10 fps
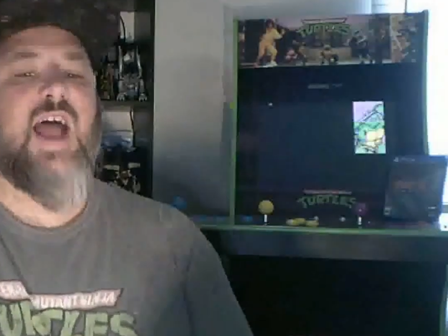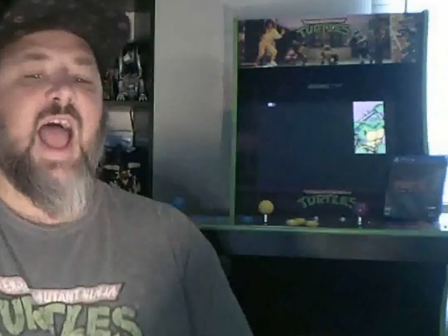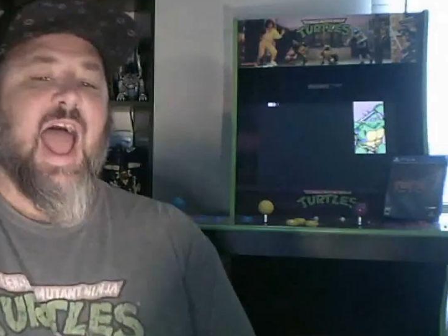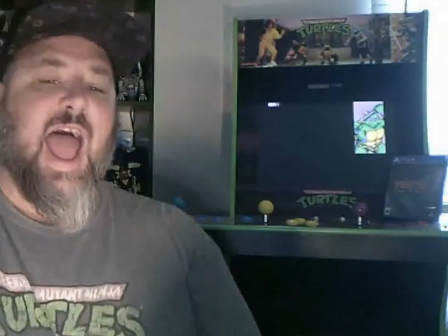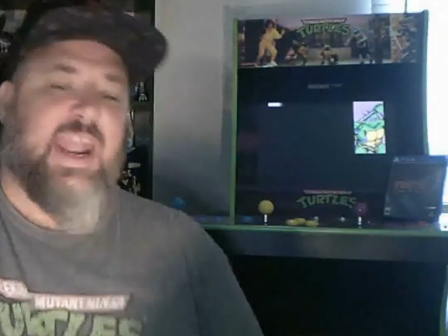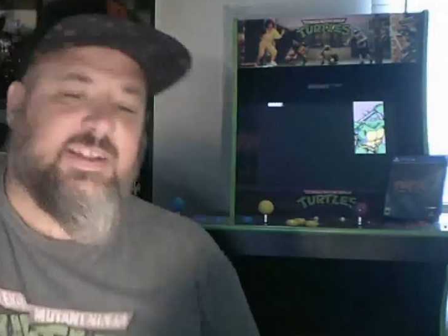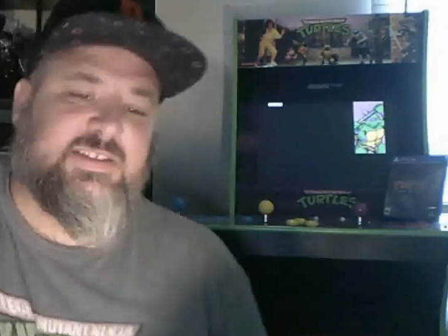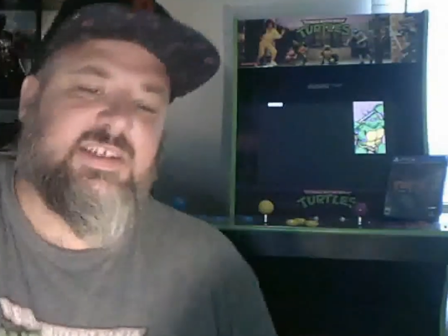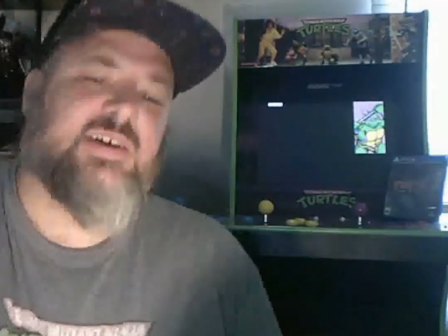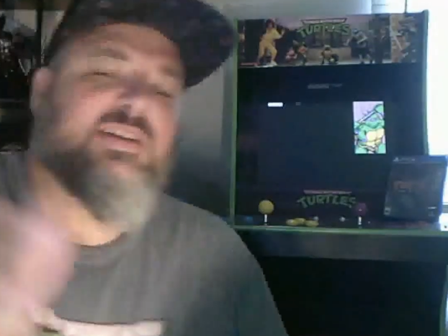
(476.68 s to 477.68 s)
And
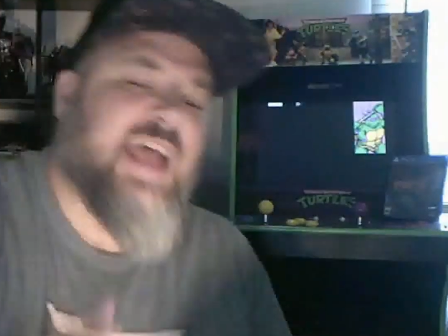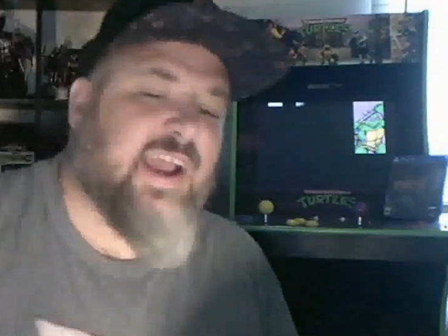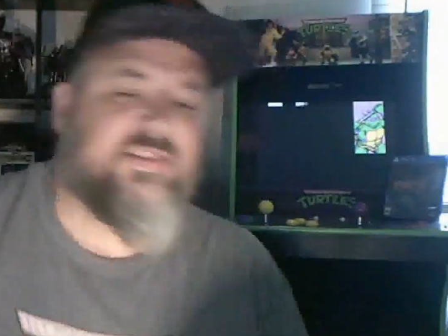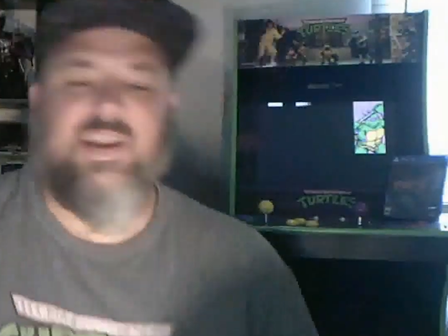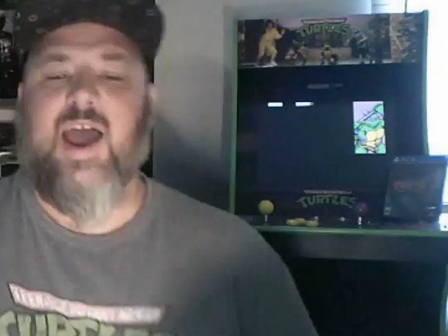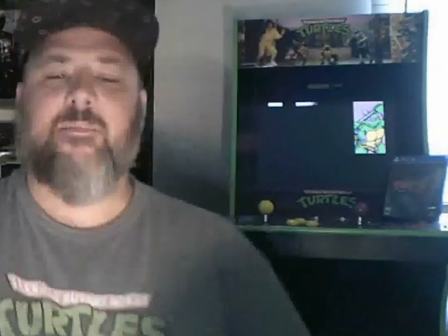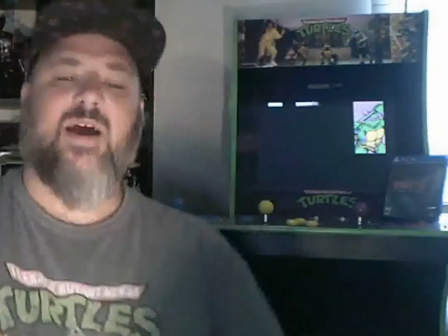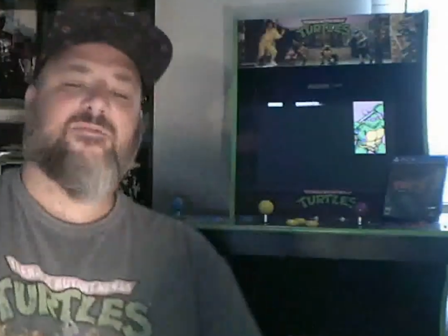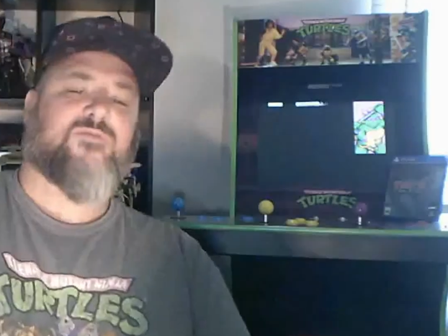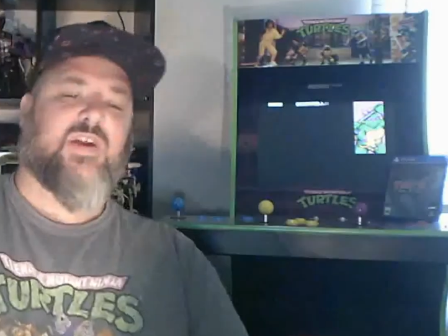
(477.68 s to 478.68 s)
until next time, my
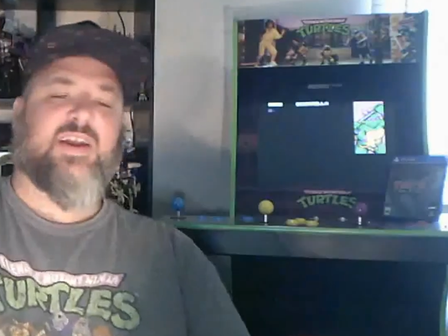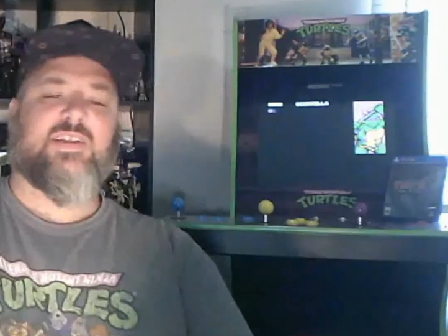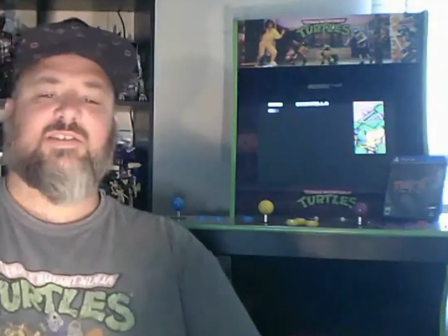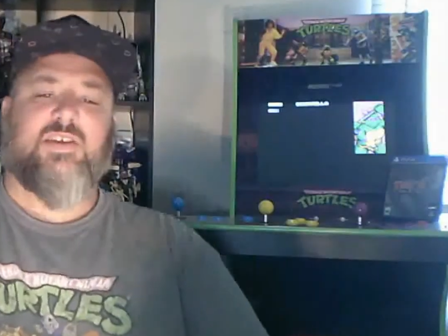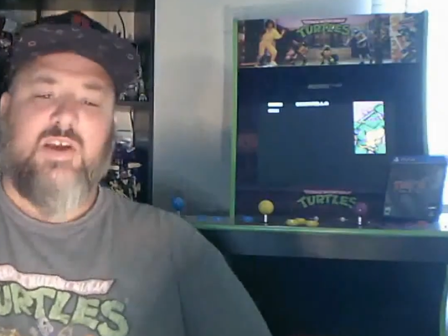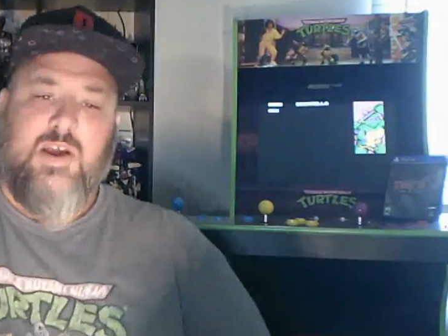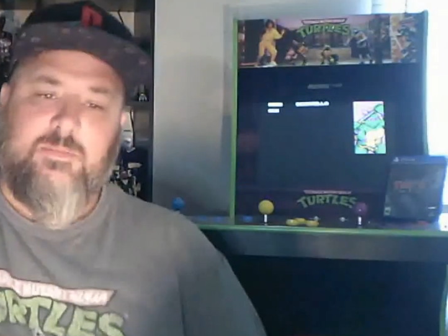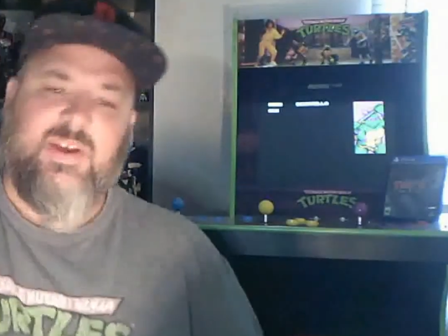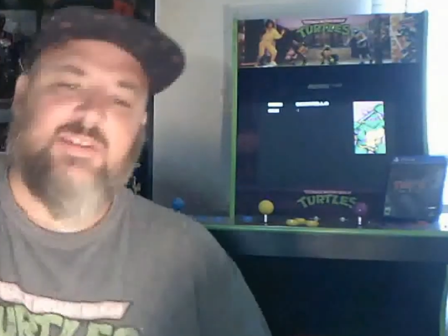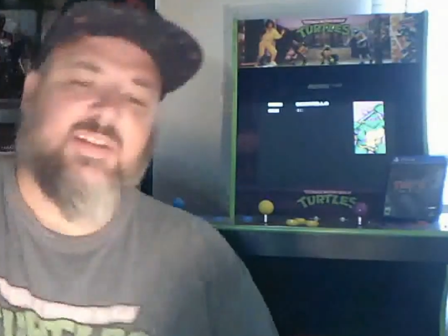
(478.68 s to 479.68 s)
friends,
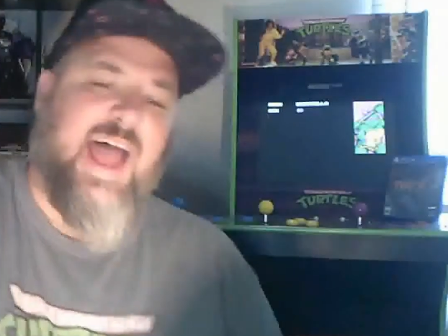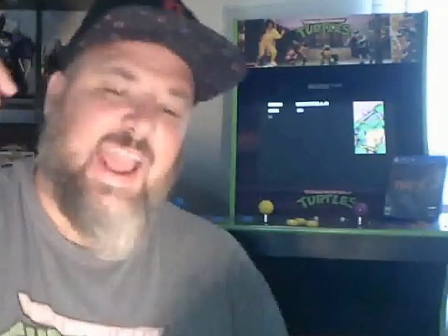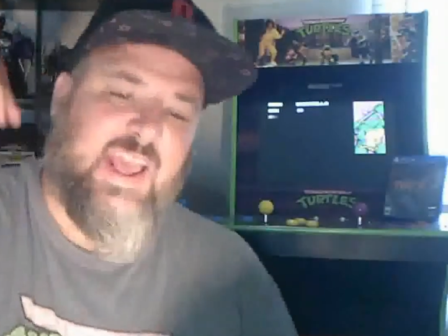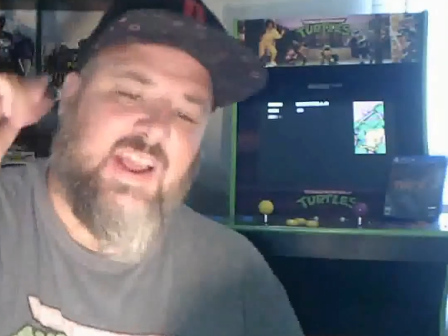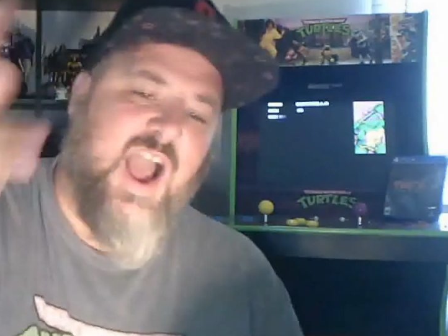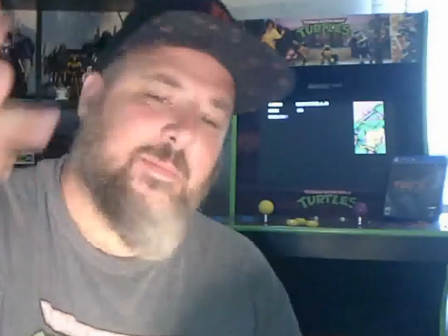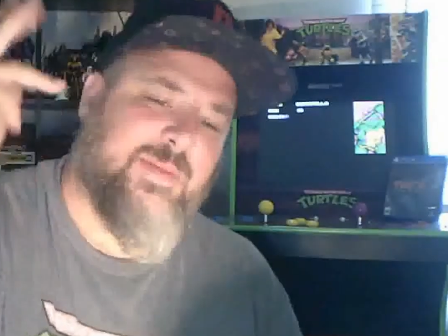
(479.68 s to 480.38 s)
please like, comment,